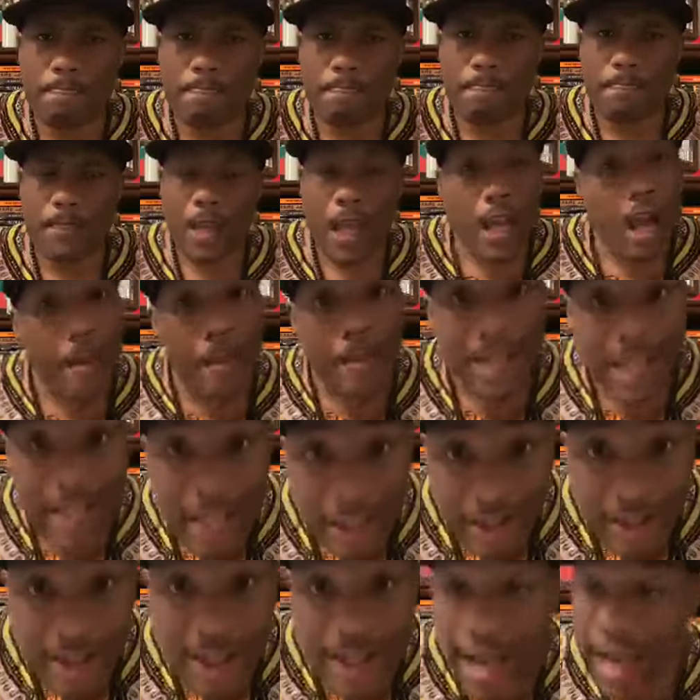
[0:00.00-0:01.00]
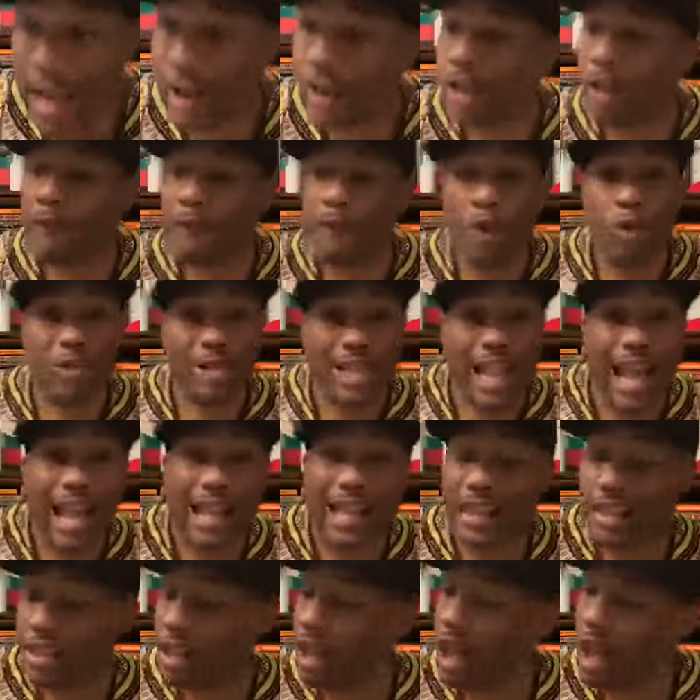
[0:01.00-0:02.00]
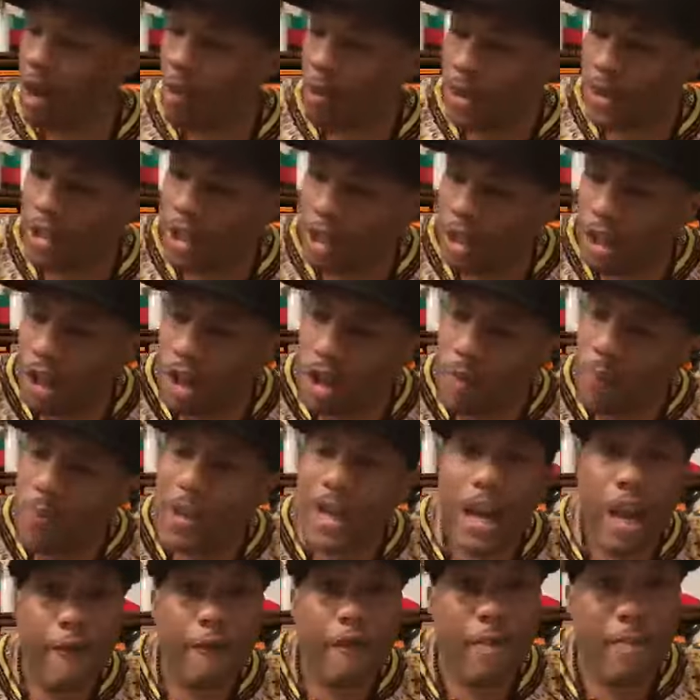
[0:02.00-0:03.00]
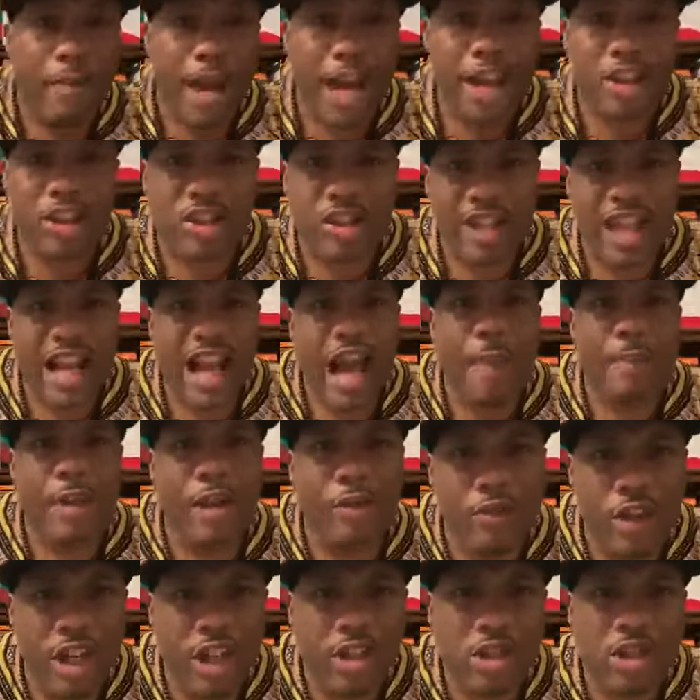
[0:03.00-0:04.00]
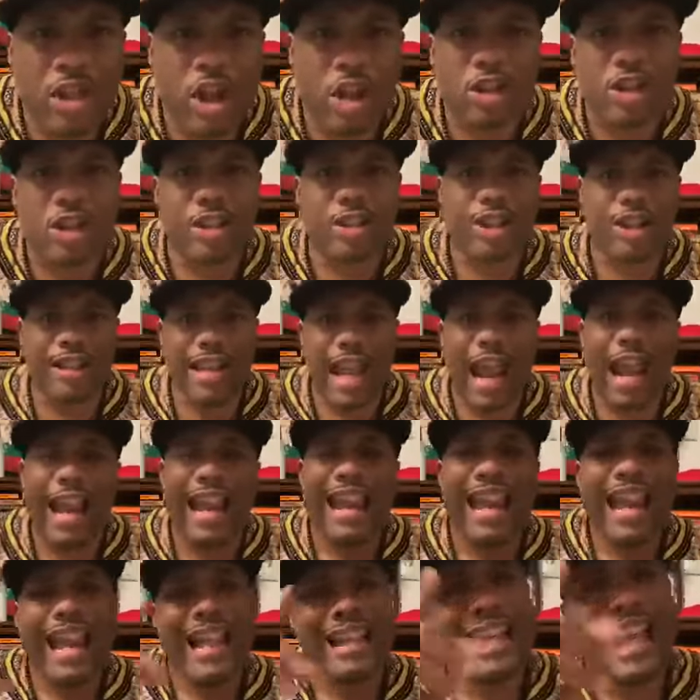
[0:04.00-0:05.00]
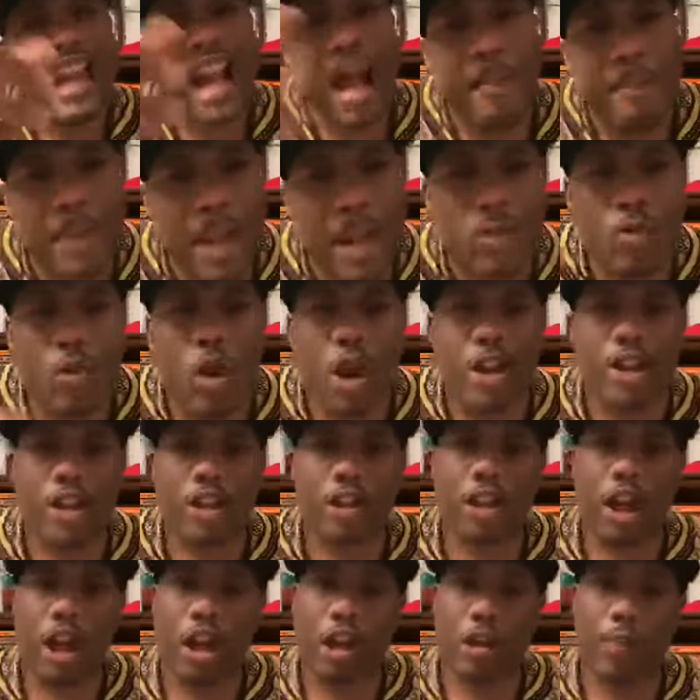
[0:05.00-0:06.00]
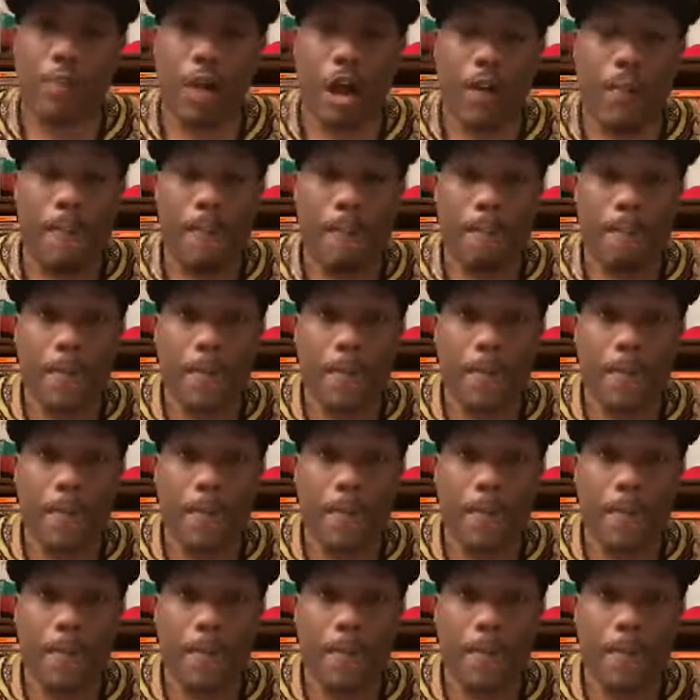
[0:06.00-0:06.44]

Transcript: And I'm going to get to that in a few seconds with a little bit of information that I've been researching today that I've been wanting to talk about.